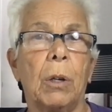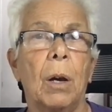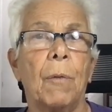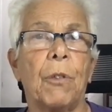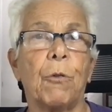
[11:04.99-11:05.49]

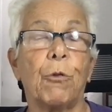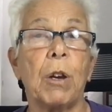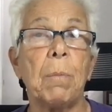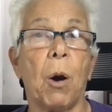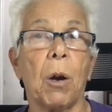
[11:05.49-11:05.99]
of the
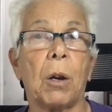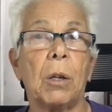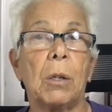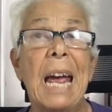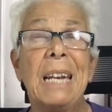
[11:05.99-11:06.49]
free
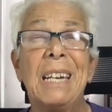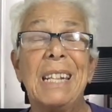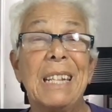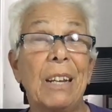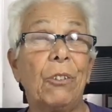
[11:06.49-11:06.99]
market and
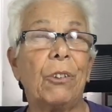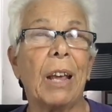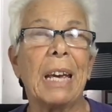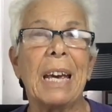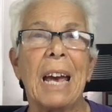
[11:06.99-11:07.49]
things
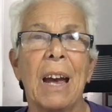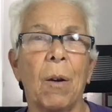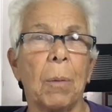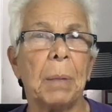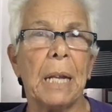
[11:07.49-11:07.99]
like
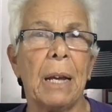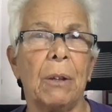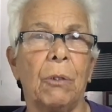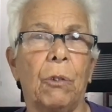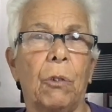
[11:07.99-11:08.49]

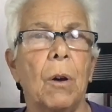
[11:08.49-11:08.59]
airplanes.